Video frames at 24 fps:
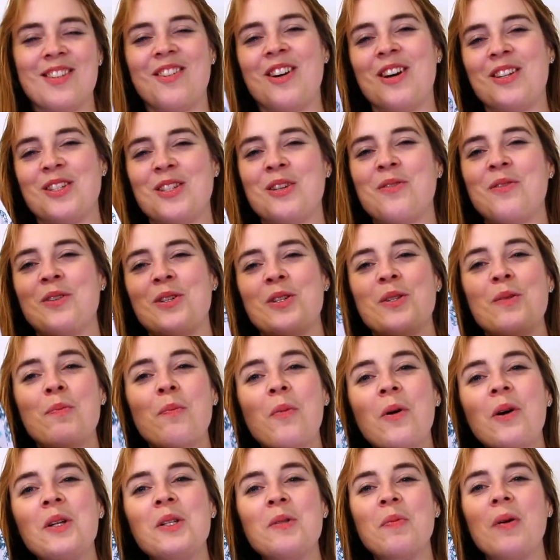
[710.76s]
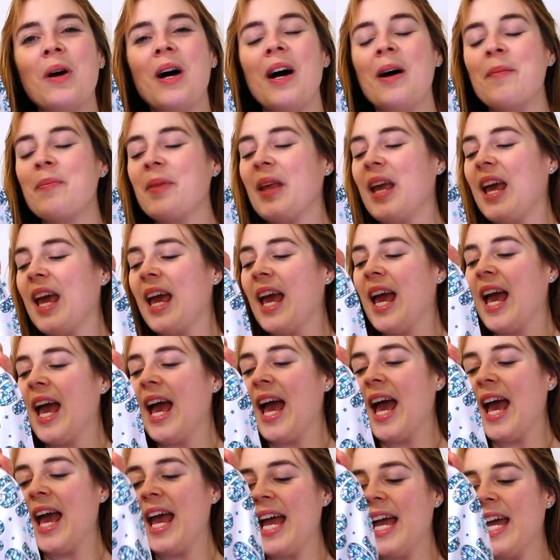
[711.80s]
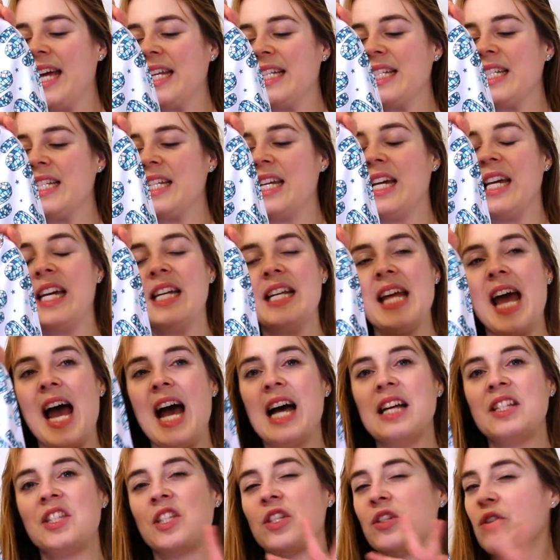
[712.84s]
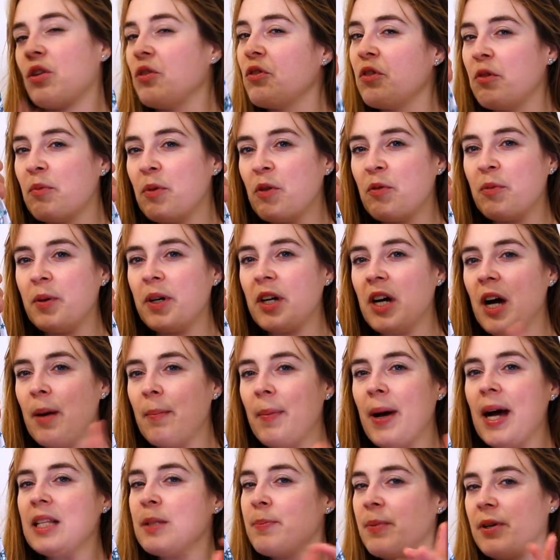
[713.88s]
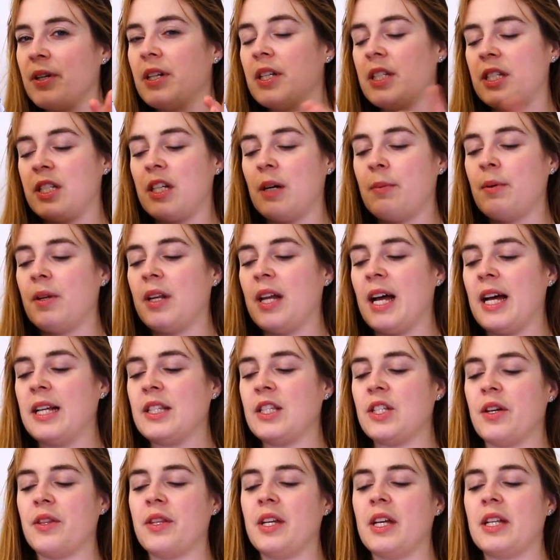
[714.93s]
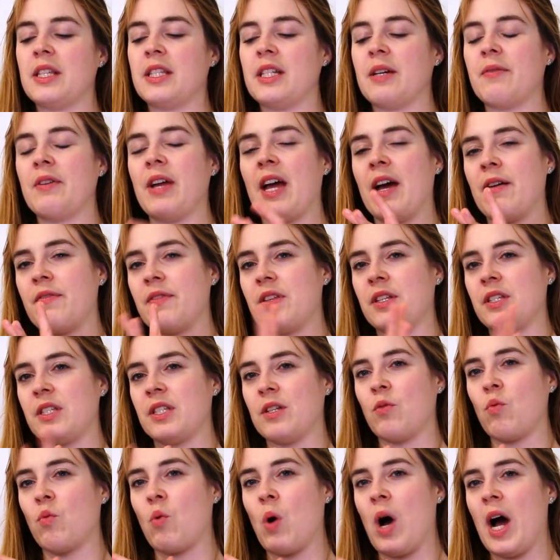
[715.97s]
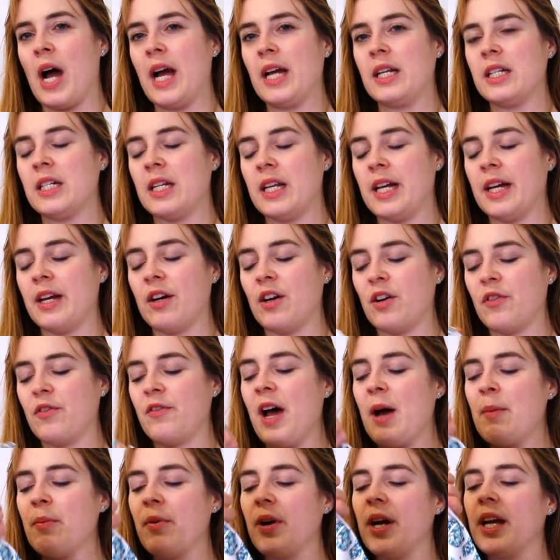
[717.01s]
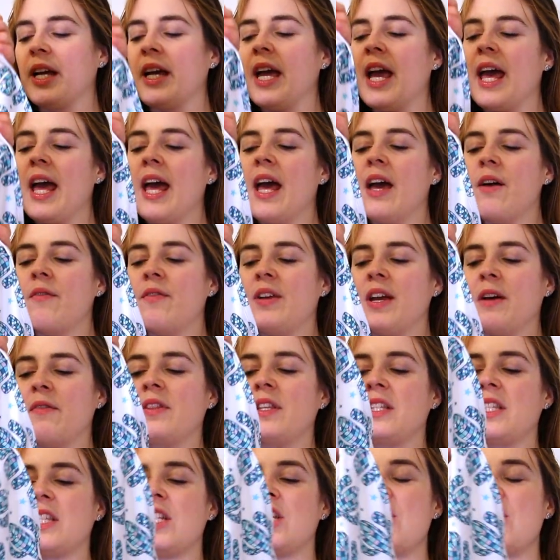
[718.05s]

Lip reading: crossover sports bra, and it has no removable cup pads, but it is double lined. So on the inside we have this wide layer of fabric. We have this